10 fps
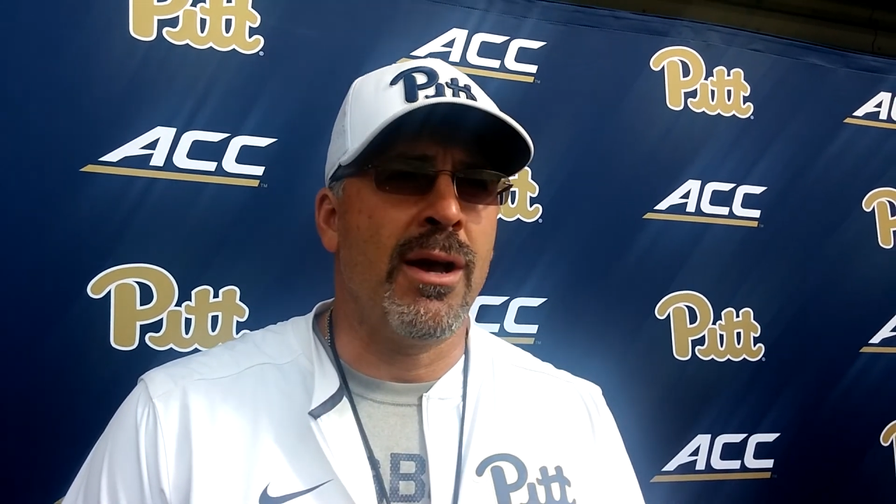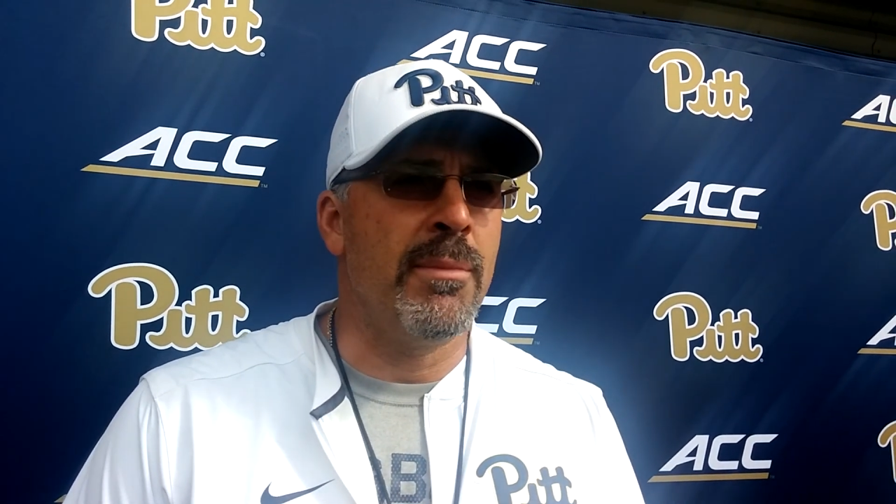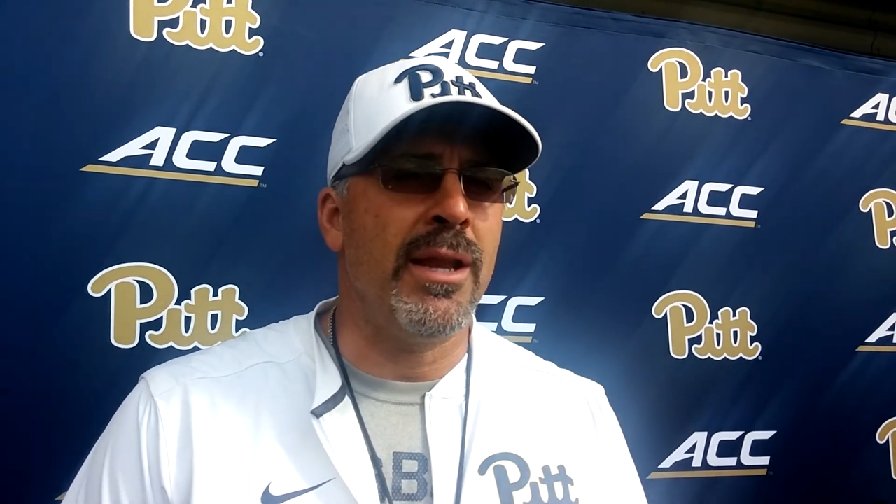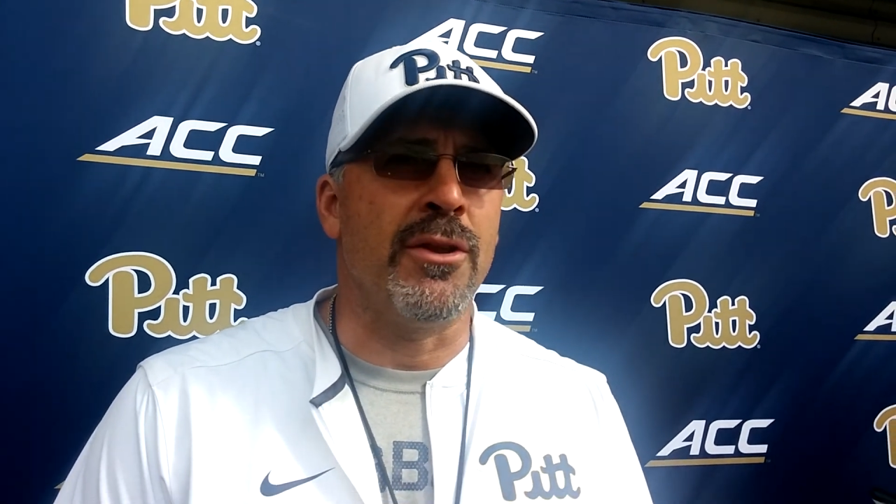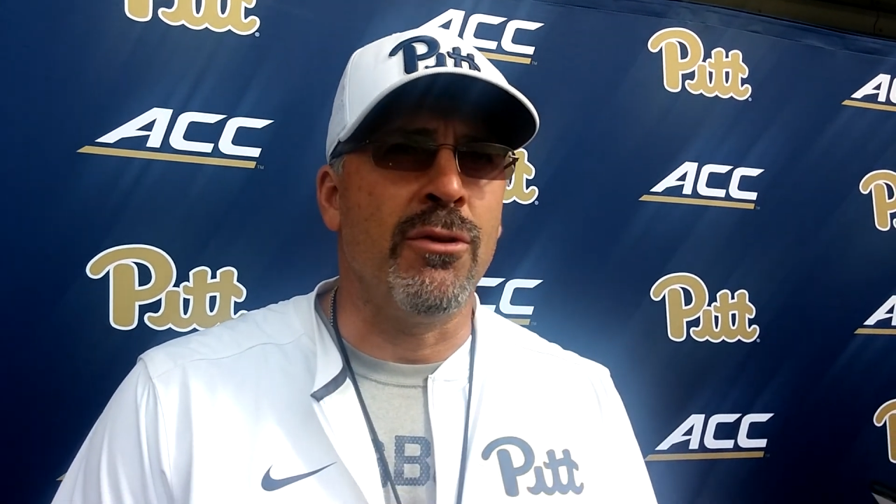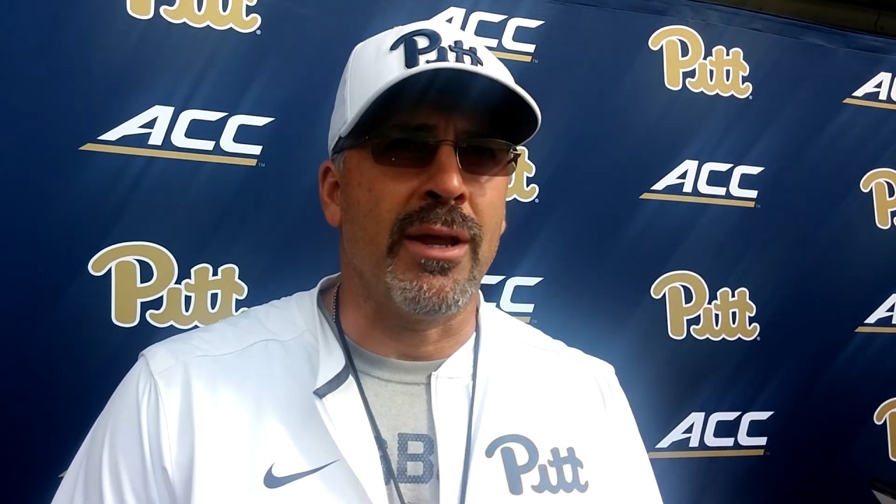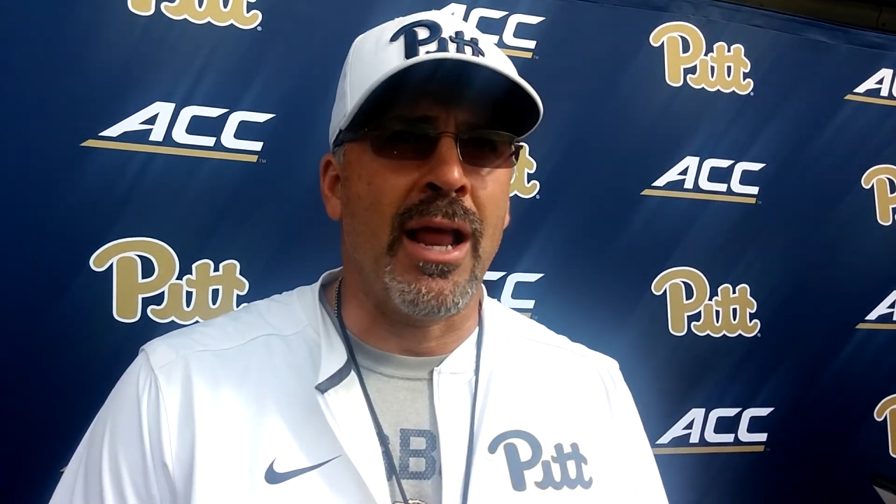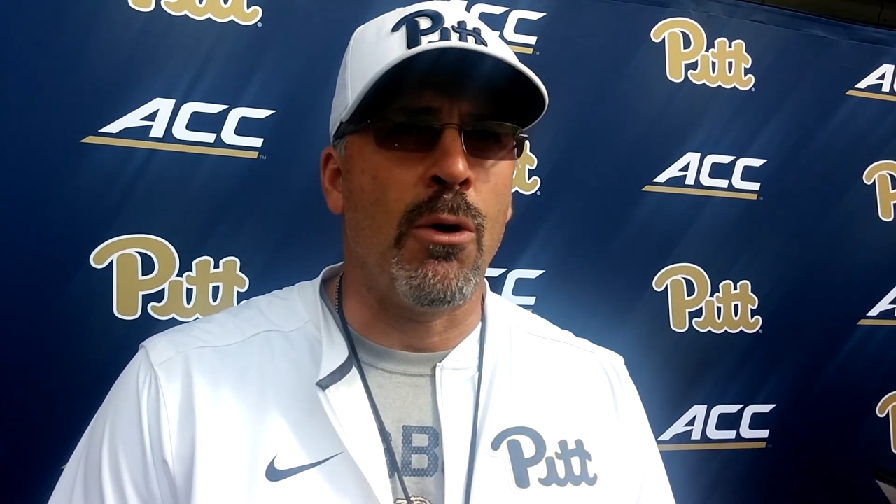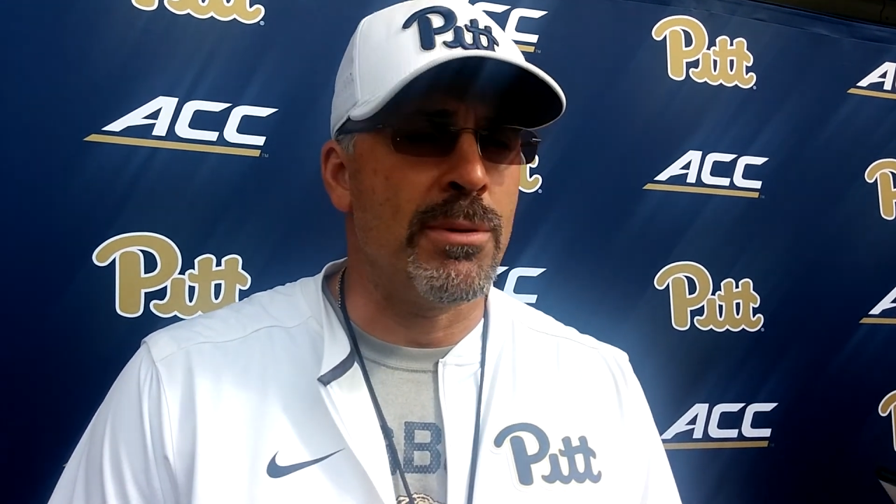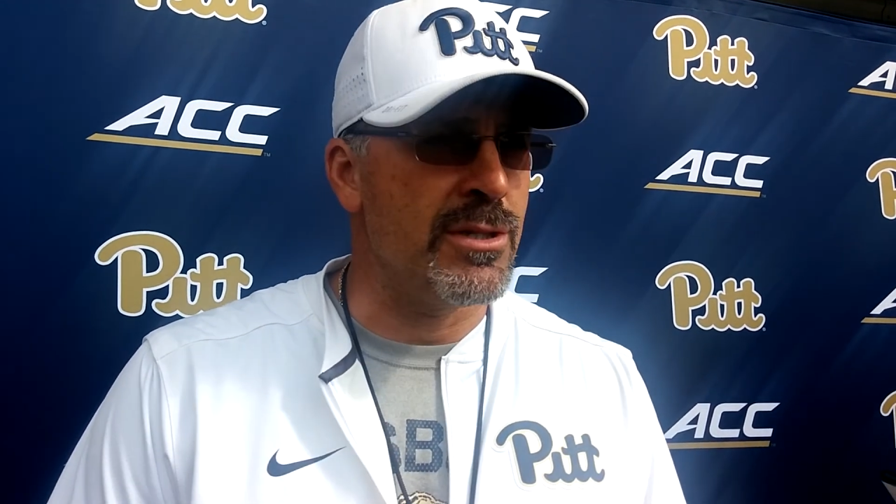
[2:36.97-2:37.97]
come in and you
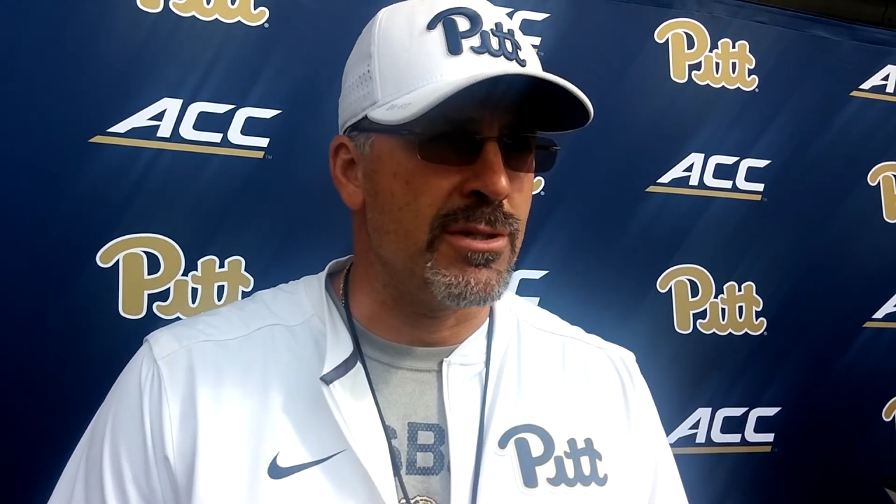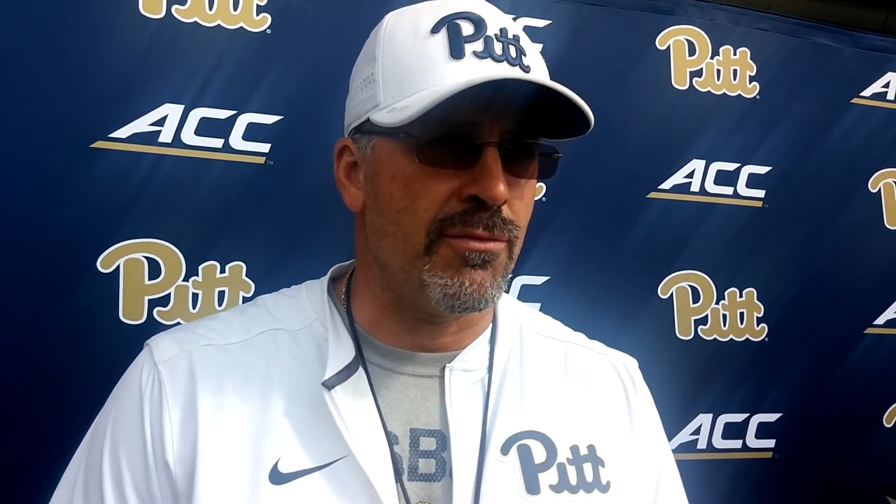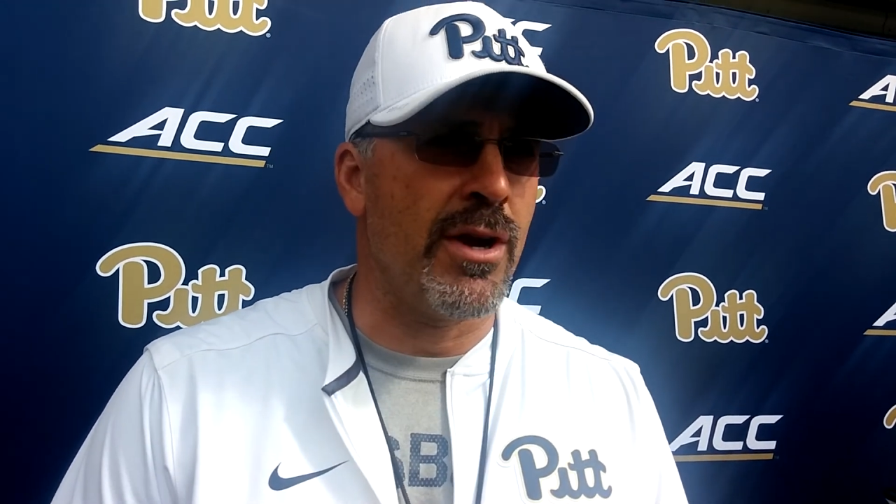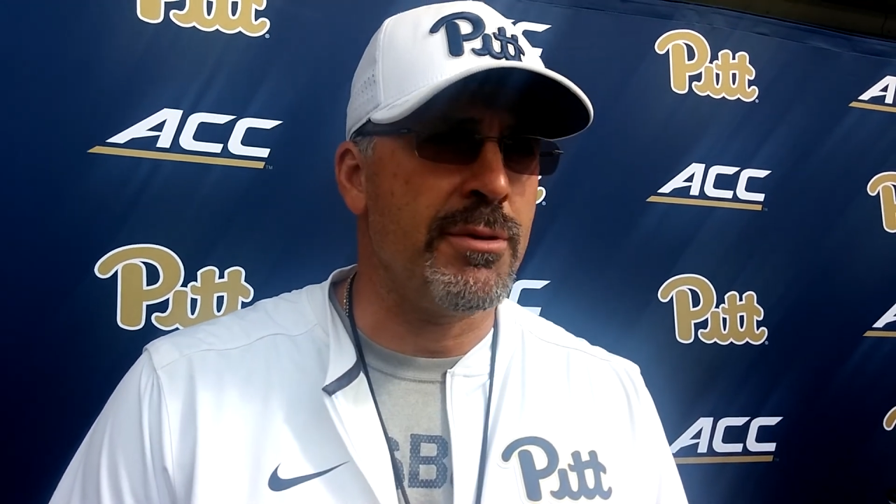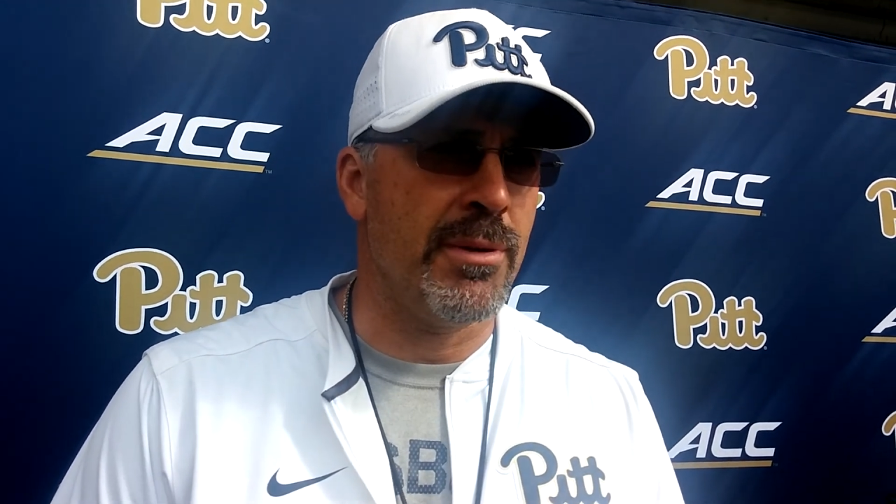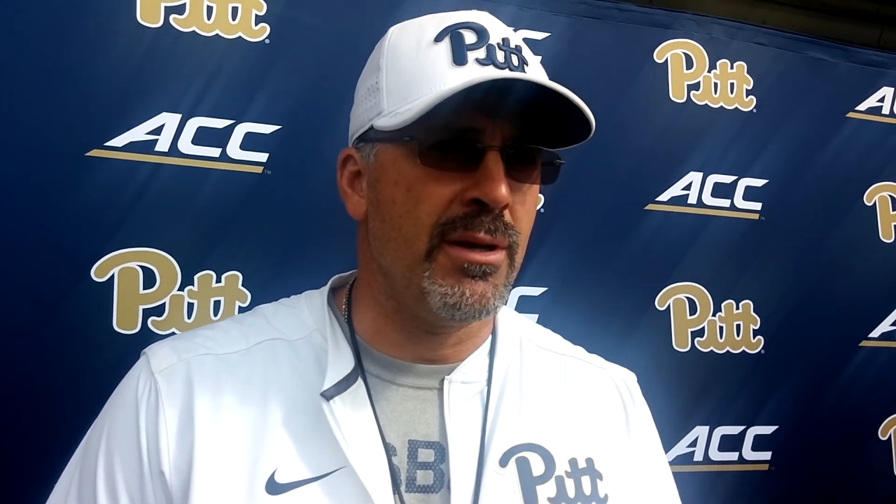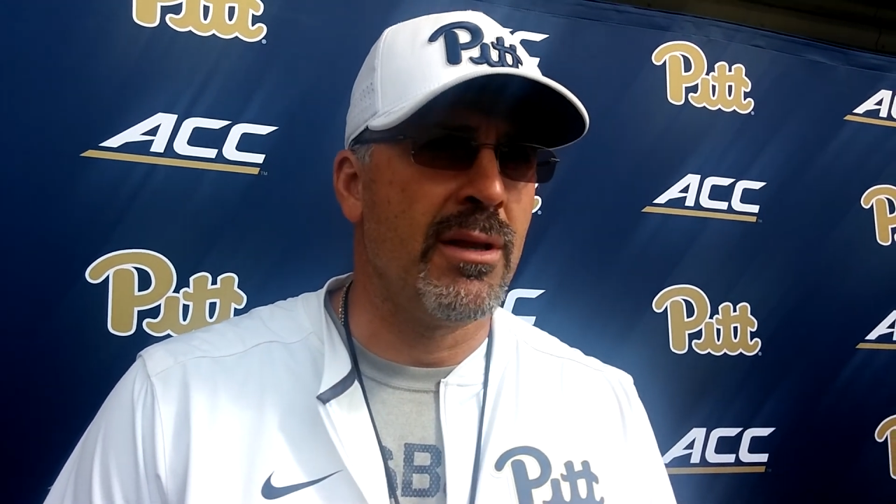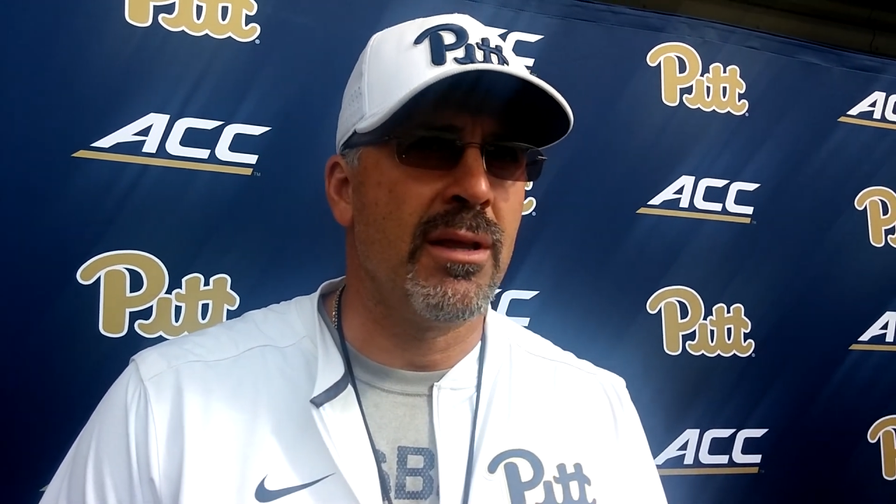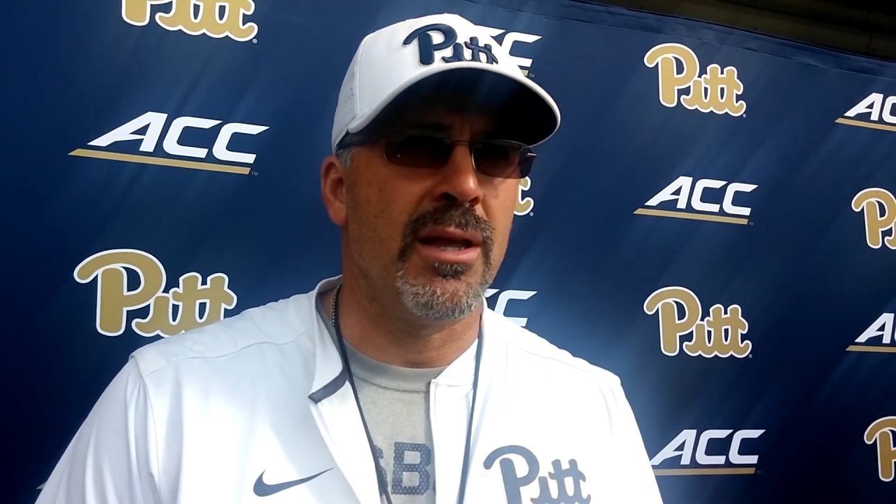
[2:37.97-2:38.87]
can help us as a freshman,